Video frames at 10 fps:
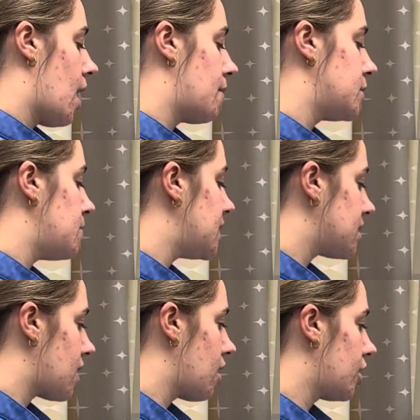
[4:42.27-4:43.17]
to be
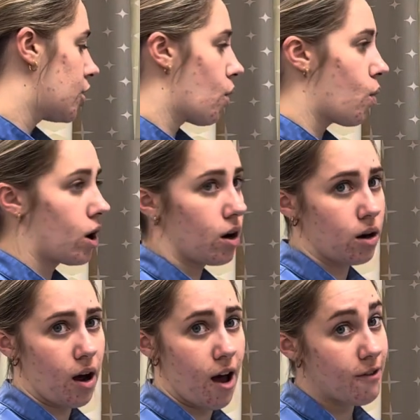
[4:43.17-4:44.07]
discolored
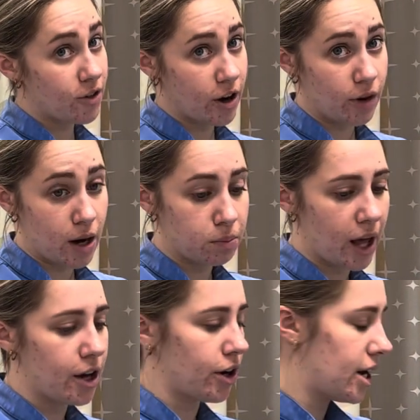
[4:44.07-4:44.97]
or frank red
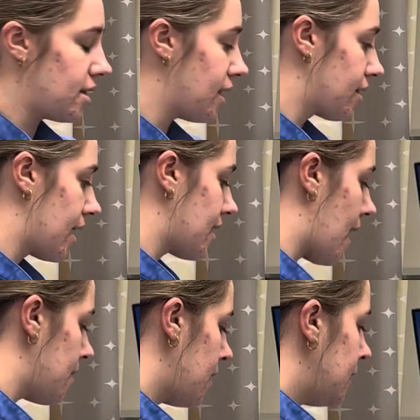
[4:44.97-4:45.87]
blood or anything like that.